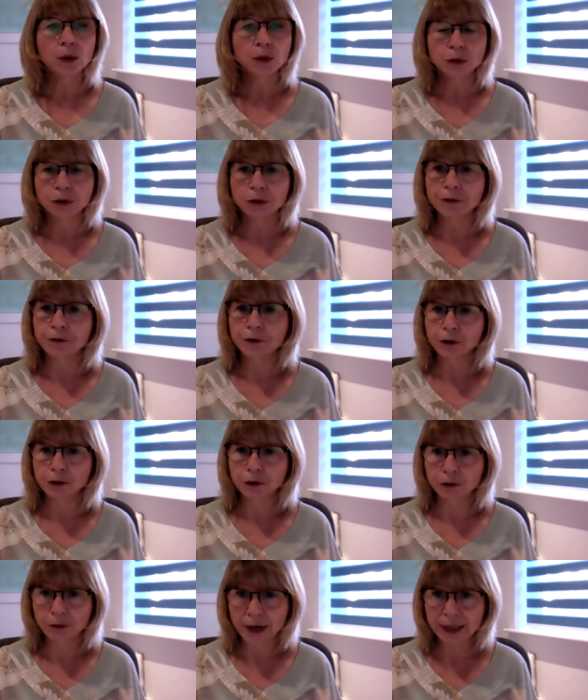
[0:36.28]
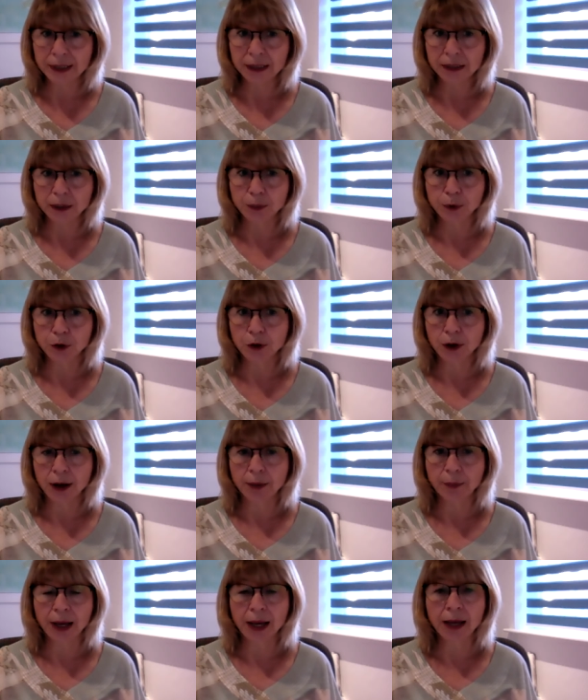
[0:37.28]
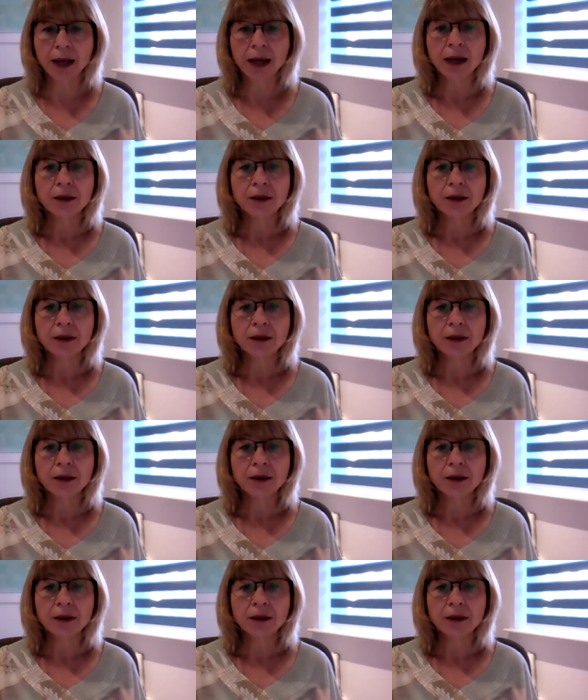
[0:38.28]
or if you're already a subscriber,